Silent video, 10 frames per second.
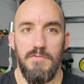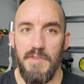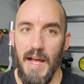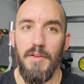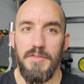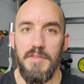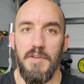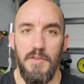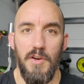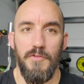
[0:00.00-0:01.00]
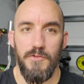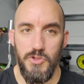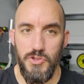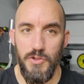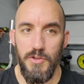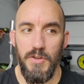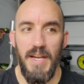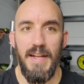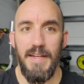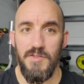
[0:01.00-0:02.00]
talented enough for sure
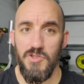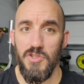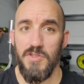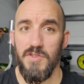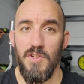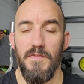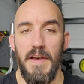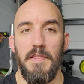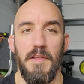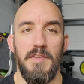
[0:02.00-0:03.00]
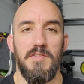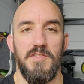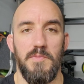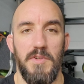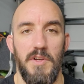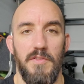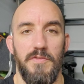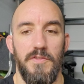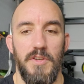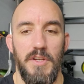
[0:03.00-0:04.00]
and has just enough athleticism enough